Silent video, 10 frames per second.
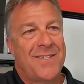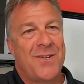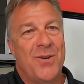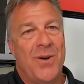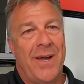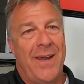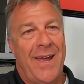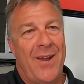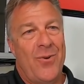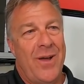So I,
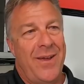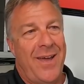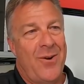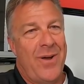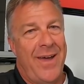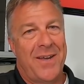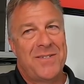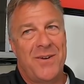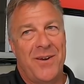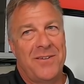how do I how do I act
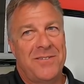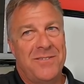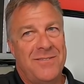serious?